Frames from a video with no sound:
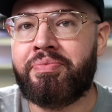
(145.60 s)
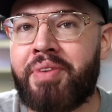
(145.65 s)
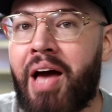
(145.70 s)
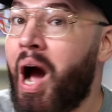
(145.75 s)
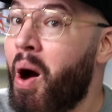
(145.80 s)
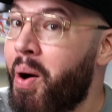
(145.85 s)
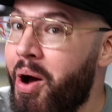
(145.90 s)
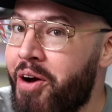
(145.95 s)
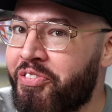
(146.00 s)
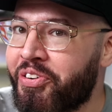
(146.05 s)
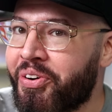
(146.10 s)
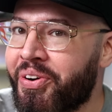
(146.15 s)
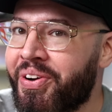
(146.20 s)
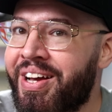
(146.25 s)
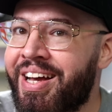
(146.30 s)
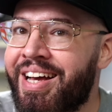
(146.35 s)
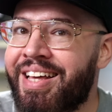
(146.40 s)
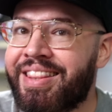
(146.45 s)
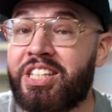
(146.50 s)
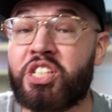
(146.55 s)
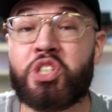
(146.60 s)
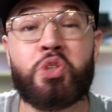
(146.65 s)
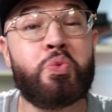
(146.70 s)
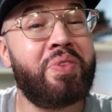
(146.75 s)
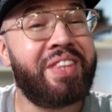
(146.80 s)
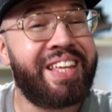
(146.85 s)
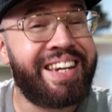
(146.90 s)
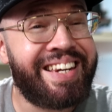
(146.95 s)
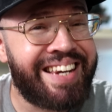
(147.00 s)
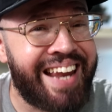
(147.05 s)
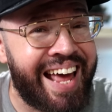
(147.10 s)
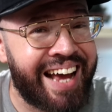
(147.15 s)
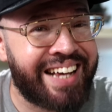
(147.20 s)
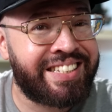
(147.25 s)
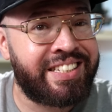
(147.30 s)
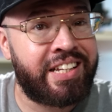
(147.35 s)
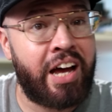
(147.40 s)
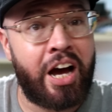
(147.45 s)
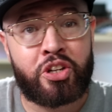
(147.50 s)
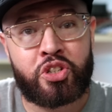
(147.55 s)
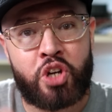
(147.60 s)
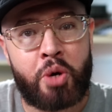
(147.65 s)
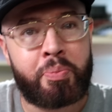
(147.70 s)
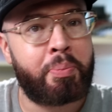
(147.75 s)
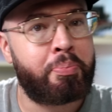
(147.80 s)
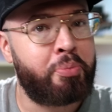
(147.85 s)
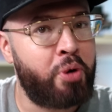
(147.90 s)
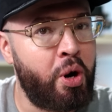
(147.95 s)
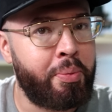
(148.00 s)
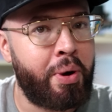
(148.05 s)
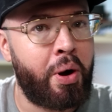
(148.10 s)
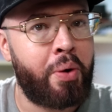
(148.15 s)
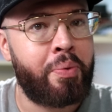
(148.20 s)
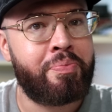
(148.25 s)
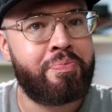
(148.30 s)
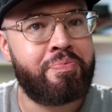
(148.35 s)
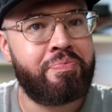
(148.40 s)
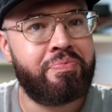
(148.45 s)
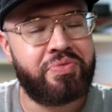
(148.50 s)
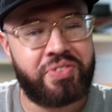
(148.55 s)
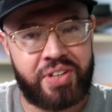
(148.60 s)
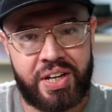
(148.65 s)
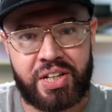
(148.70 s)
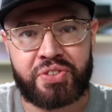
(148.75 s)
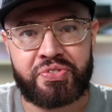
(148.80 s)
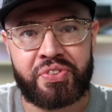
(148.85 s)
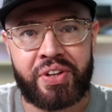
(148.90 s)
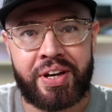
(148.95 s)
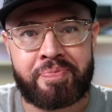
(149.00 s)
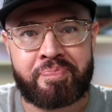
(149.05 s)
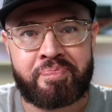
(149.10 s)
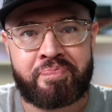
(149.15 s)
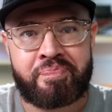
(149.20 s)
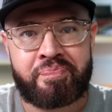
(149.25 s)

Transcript: However, this is when the next October promo takes flight.